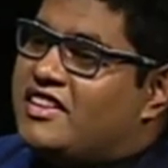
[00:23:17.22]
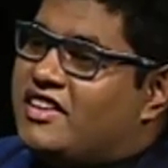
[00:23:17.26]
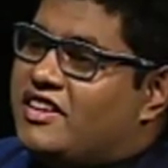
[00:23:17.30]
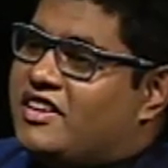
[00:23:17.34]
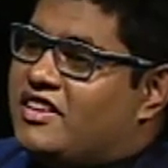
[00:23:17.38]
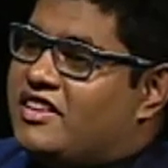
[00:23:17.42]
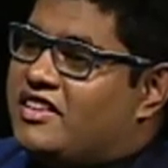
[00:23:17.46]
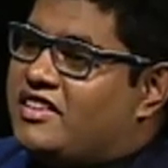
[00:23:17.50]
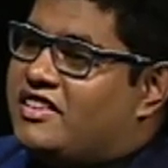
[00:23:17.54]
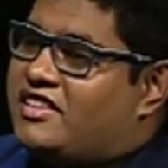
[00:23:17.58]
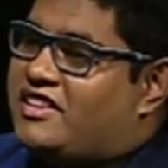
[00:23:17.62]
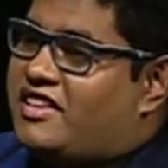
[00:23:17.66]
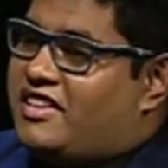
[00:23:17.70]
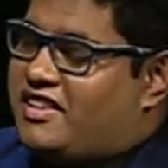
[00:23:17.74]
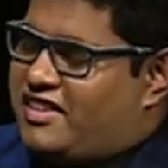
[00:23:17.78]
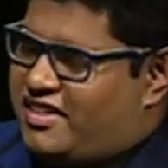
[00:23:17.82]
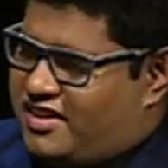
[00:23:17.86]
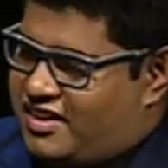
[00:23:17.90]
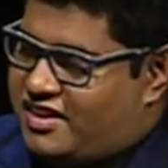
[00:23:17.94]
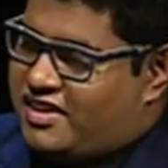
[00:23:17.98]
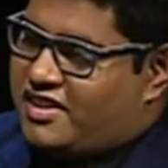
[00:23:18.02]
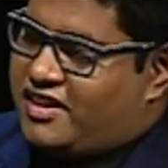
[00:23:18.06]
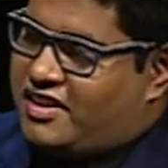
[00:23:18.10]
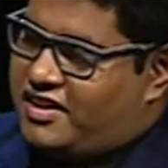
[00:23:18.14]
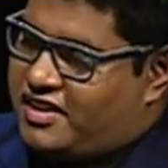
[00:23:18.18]

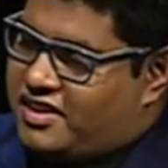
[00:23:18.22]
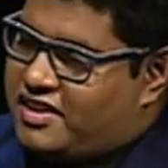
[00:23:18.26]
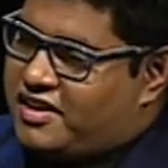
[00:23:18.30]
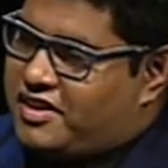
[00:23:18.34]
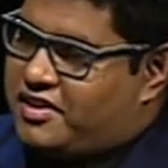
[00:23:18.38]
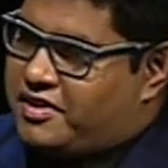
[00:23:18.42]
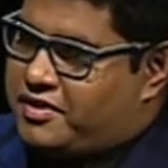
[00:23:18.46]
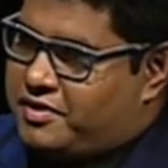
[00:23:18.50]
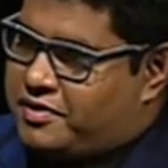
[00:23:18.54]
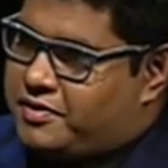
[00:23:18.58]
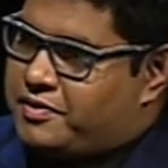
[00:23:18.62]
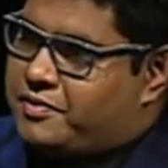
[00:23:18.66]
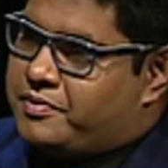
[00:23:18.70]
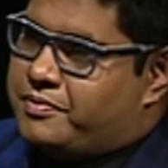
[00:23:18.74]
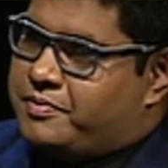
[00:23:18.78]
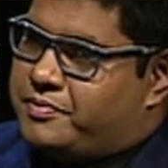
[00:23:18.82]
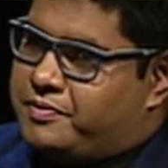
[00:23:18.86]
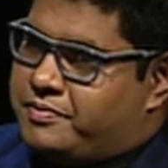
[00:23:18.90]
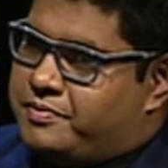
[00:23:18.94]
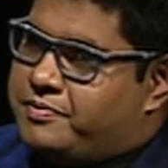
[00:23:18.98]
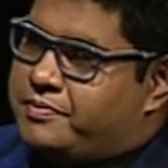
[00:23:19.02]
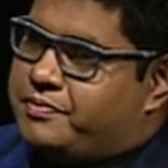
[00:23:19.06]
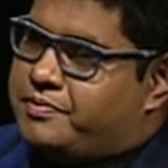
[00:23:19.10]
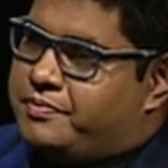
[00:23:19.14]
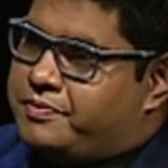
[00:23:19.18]
Exactly. Of course,
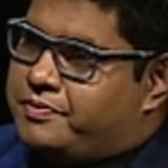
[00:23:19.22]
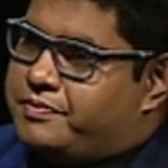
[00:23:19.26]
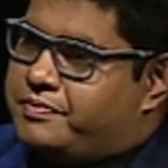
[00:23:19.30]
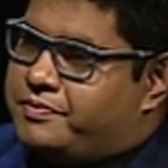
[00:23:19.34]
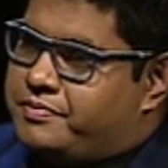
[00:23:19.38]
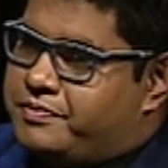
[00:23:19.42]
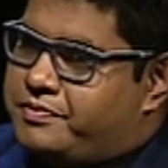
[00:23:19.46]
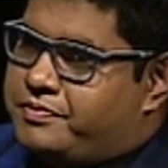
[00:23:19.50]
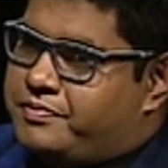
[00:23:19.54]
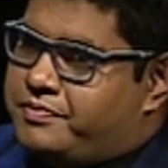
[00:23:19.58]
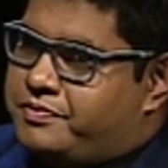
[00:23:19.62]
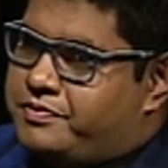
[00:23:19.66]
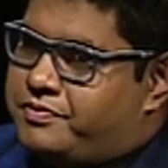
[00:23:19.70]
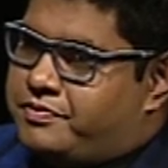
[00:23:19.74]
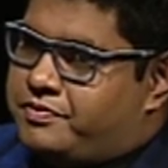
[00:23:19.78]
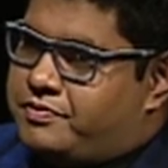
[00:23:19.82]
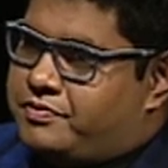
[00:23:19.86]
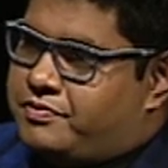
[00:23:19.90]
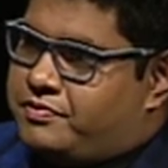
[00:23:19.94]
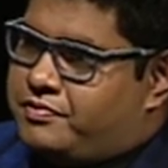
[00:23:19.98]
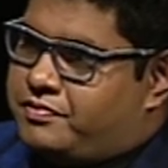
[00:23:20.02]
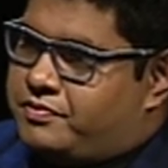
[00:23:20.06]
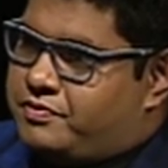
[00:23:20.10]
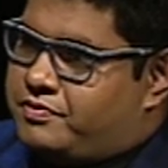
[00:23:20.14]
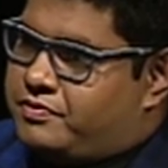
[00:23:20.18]

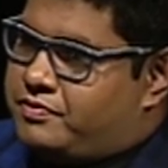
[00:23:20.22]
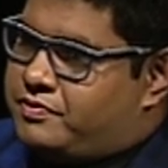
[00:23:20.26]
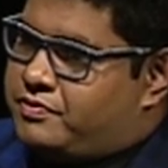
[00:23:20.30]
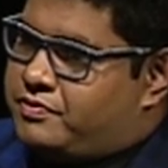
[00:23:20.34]
better